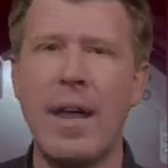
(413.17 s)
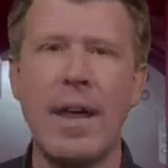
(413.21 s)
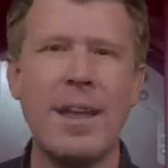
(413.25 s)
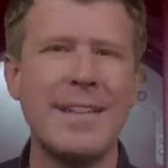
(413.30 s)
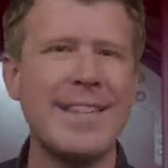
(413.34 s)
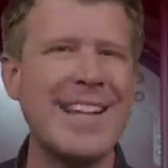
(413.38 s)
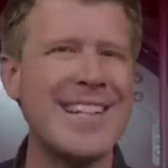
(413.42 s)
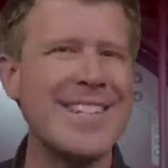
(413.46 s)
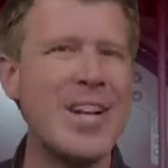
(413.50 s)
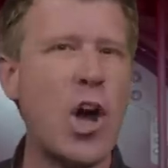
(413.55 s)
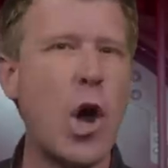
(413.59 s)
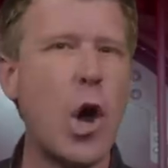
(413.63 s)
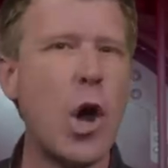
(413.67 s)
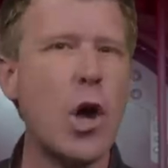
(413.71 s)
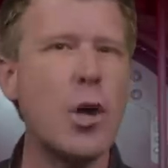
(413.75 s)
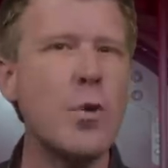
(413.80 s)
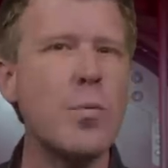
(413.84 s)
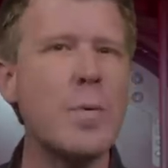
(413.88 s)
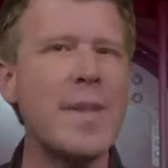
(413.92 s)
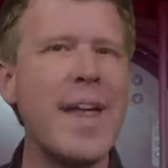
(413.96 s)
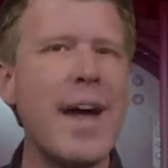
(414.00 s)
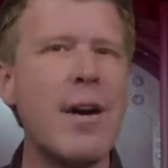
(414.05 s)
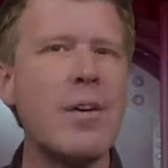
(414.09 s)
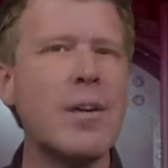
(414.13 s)
That's hard
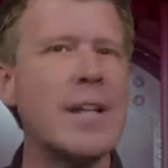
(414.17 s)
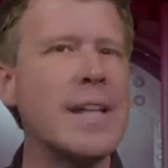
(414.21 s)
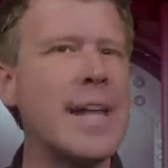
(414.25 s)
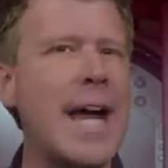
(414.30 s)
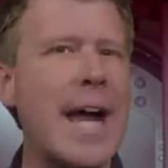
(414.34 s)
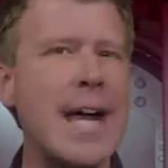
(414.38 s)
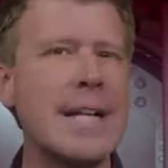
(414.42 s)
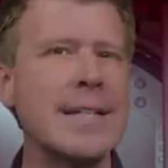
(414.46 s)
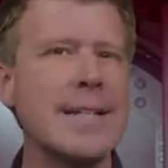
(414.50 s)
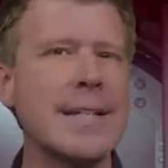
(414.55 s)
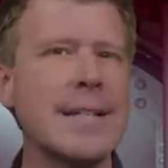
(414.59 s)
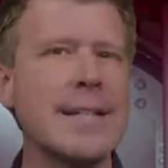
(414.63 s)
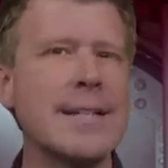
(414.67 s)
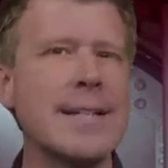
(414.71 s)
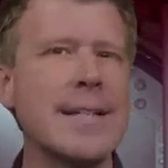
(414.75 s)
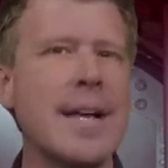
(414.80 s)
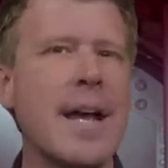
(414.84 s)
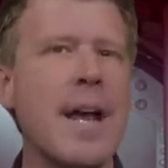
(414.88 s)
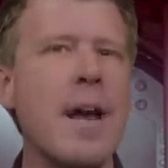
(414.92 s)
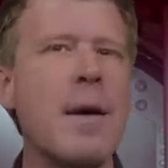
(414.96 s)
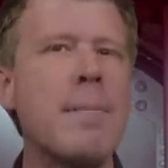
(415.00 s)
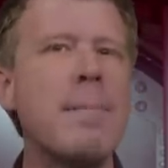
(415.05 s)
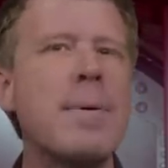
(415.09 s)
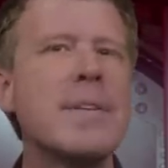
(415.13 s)
without glasses,
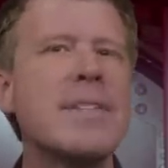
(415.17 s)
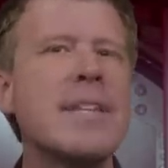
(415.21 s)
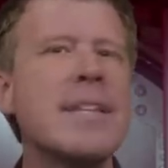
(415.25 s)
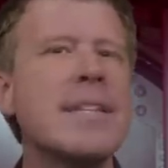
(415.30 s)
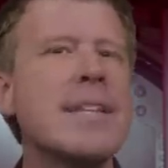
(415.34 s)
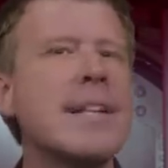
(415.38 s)
but the